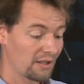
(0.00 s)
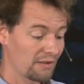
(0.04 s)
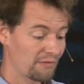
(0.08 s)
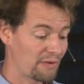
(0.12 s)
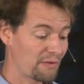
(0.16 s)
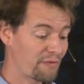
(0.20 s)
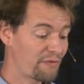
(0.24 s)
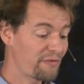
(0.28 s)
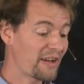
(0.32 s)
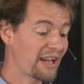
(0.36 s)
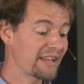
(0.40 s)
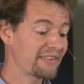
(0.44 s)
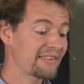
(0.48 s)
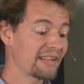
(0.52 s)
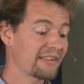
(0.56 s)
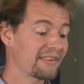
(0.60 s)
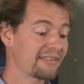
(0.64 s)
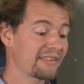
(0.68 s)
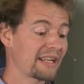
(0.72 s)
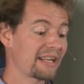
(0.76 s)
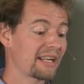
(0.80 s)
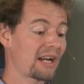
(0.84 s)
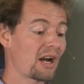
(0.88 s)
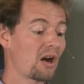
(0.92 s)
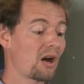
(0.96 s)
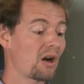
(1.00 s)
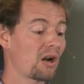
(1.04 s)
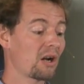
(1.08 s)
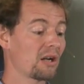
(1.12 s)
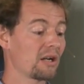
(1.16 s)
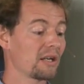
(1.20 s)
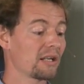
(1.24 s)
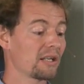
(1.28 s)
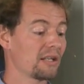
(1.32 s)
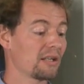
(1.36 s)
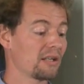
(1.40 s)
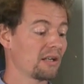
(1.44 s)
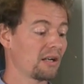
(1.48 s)
with facets that are all
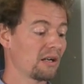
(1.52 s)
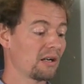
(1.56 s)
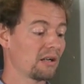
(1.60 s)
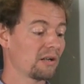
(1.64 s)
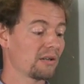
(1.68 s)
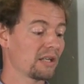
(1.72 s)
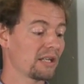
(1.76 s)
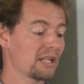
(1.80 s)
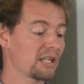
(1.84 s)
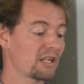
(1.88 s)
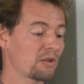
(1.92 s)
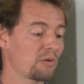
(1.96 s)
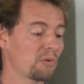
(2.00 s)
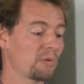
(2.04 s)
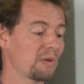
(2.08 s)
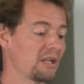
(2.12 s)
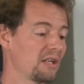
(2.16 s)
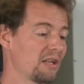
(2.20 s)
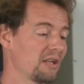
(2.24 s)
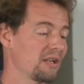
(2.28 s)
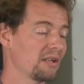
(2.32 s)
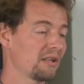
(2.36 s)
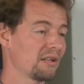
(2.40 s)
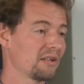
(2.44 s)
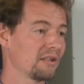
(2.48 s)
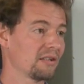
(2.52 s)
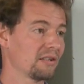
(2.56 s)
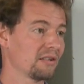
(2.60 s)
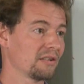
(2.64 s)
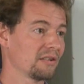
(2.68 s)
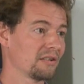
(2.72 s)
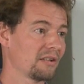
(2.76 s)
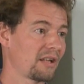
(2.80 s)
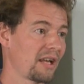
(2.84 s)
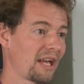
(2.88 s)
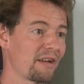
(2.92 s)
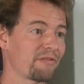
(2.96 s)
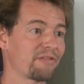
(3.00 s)
uh, equi,
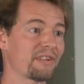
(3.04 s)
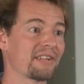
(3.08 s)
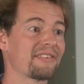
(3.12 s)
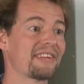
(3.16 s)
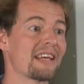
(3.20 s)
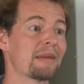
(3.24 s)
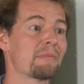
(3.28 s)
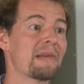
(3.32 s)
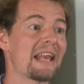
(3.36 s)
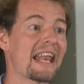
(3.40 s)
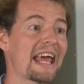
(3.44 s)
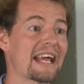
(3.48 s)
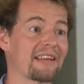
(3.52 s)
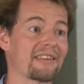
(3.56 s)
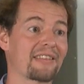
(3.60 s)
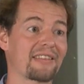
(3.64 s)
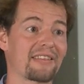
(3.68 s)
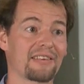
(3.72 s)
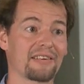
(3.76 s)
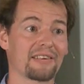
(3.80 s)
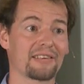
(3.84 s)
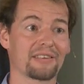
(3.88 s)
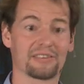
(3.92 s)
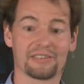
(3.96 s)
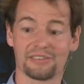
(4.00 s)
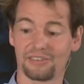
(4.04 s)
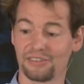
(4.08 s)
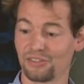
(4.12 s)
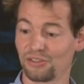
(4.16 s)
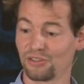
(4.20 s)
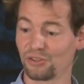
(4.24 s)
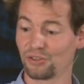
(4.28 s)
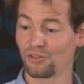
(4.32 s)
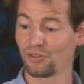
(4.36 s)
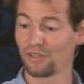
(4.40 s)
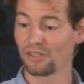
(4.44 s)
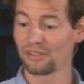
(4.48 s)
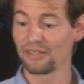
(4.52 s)
have the same length, you
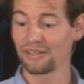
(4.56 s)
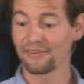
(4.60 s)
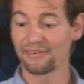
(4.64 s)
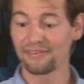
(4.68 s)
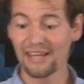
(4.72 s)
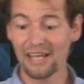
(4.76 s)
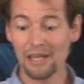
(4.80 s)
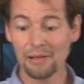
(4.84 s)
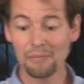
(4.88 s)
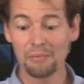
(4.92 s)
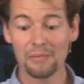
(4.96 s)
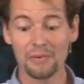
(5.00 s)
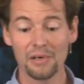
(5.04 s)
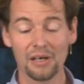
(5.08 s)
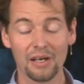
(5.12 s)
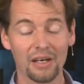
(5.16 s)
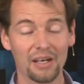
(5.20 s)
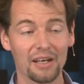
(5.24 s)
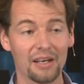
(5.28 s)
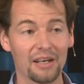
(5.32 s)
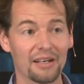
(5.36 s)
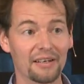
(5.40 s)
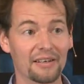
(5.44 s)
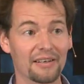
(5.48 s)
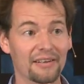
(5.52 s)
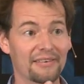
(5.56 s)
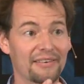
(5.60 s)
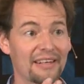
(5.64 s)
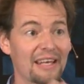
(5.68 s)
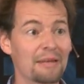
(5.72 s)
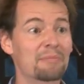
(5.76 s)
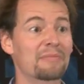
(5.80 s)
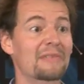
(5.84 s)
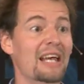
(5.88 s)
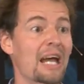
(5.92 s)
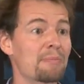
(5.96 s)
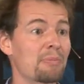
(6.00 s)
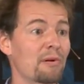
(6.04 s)
know, the same, the same
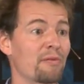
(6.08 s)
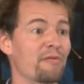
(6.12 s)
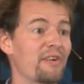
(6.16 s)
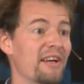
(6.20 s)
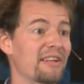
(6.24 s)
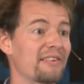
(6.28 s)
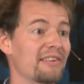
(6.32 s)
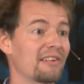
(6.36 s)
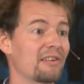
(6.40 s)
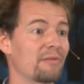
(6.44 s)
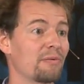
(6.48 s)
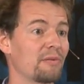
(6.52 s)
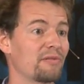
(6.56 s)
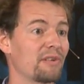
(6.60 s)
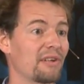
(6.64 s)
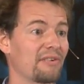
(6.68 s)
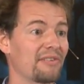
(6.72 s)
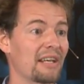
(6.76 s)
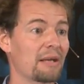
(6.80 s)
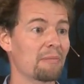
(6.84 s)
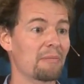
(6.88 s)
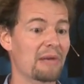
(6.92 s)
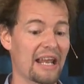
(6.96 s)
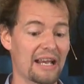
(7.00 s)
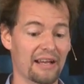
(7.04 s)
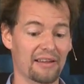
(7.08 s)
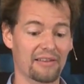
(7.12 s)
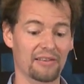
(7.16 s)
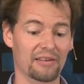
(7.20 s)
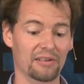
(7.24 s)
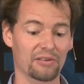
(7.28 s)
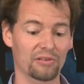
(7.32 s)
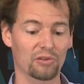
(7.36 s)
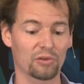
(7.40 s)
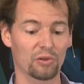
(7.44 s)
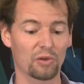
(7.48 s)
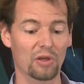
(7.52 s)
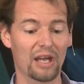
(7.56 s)
type of facets with the same length.
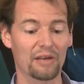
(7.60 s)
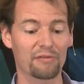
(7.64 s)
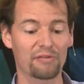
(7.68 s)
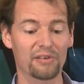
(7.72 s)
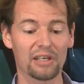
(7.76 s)
So you have